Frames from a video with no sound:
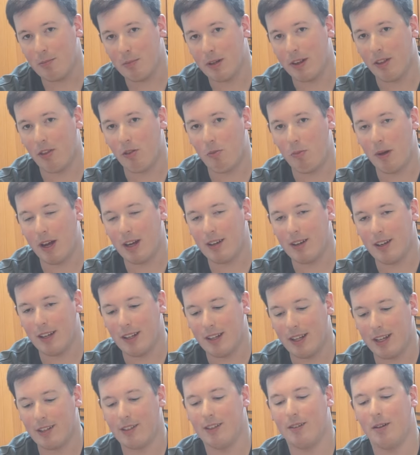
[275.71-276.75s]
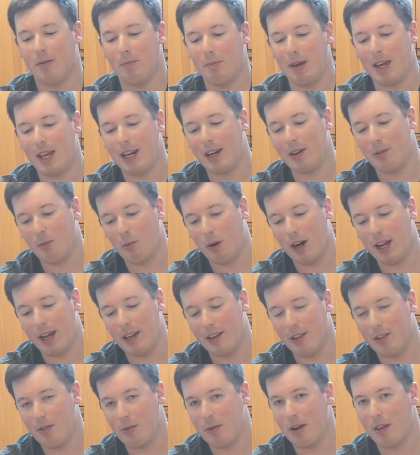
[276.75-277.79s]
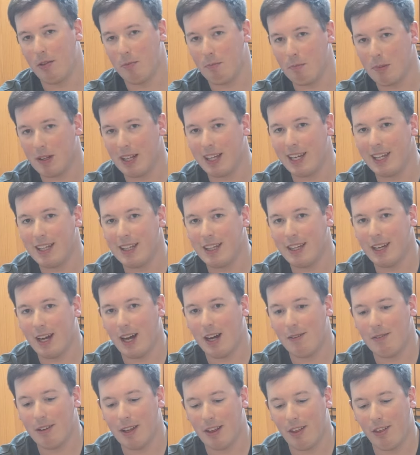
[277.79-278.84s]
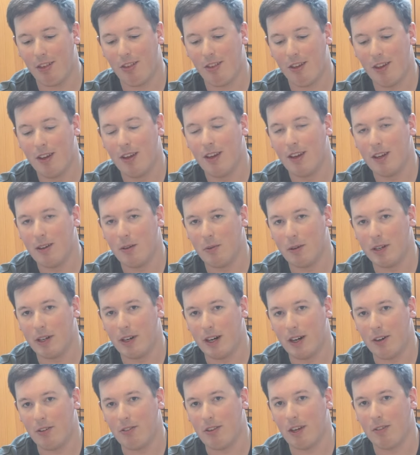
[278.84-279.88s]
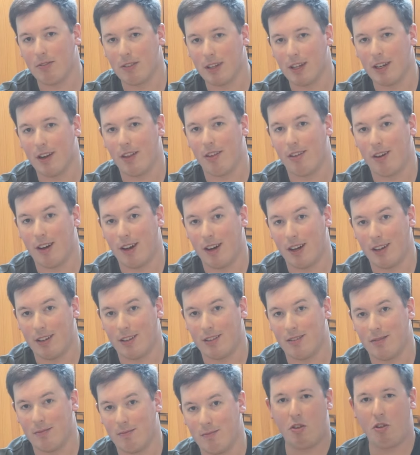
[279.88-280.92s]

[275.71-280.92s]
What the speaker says: but Specna elected to paint it red, so it is blatantly obvious when your airsoft gun is hot.